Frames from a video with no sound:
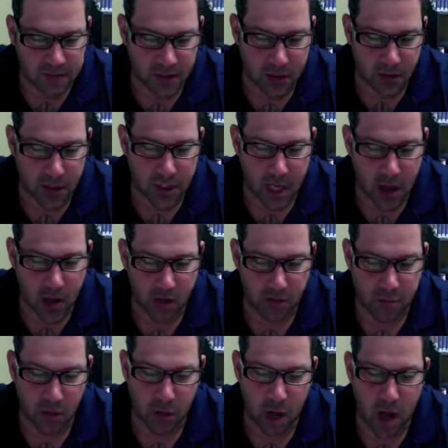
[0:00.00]
is a result of
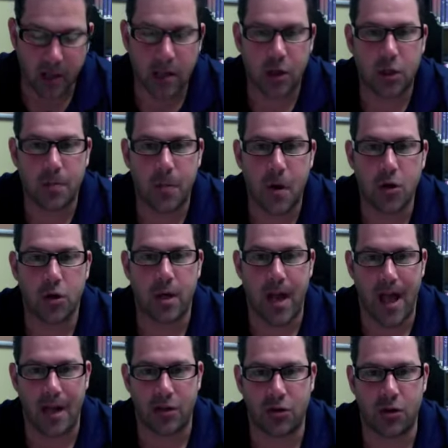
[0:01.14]
prolonged exposure to
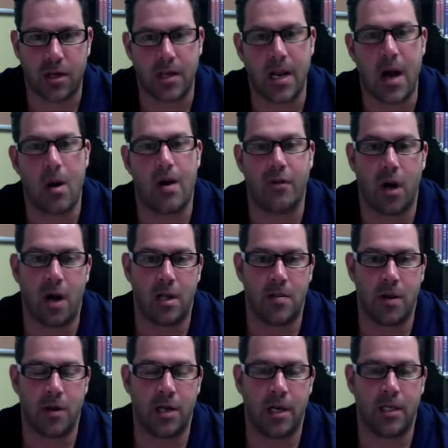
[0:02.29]
estrogen. Now, I've talked
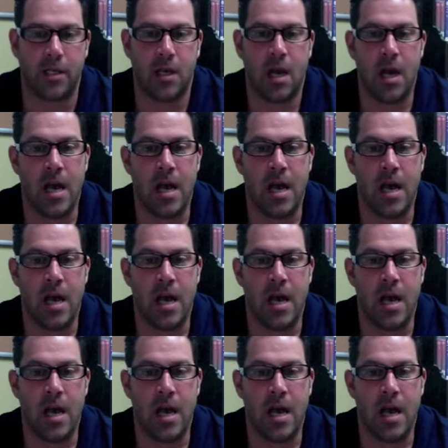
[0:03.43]
about this.